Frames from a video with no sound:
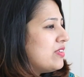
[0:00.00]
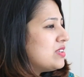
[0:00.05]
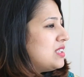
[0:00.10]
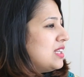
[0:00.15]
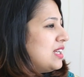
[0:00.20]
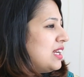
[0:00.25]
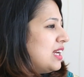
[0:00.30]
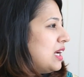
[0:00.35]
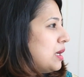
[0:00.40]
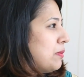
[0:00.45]
was
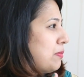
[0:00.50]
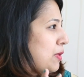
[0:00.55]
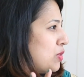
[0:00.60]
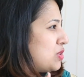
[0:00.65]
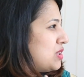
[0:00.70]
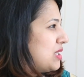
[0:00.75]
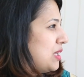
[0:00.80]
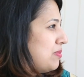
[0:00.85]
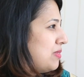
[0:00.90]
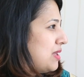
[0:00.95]
thinking
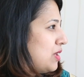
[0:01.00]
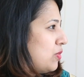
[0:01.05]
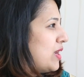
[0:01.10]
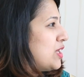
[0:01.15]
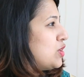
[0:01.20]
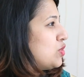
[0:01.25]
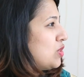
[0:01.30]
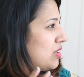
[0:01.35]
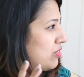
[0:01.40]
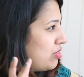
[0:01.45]
about him, that why
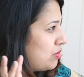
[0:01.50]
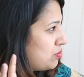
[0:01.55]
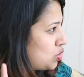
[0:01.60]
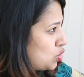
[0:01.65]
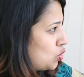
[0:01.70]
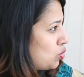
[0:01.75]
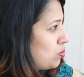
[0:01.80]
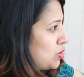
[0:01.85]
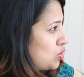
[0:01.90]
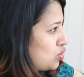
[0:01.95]
to give him
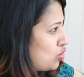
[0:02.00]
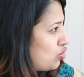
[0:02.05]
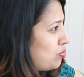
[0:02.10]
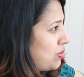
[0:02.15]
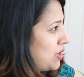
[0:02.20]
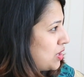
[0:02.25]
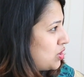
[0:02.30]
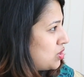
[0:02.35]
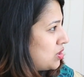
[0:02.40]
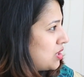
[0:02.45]
so much of
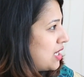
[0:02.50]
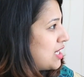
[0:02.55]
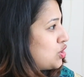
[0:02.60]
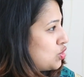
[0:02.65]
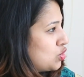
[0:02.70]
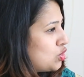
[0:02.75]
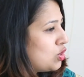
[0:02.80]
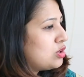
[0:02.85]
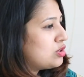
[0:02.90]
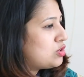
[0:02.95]
pressure? I
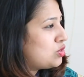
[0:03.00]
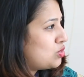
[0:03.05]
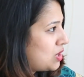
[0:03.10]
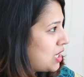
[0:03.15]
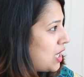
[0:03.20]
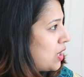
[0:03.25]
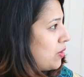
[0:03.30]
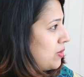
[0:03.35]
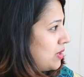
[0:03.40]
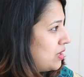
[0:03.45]
should also
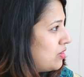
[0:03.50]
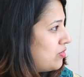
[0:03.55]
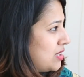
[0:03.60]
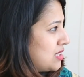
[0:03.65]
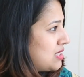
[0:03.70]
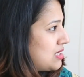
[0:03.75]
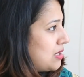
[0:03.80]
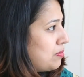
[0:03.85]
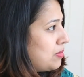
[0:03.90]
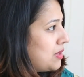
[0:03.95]
now
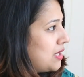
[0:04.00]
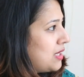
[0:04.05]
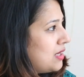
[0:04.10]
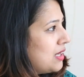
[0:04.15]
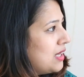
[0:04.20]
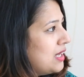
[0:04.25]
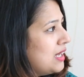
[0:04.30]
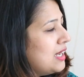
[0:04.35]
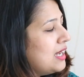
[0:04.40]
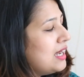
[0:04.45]
invest something.
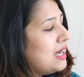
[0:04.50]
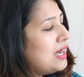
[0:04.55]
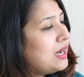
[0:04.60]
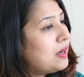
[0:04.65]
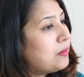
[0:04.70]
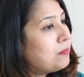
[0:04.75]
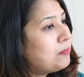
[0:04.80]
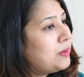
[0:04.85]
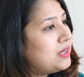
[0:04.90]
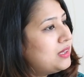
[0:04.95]

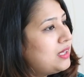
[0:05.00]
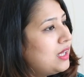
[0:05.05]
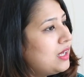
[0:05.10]
But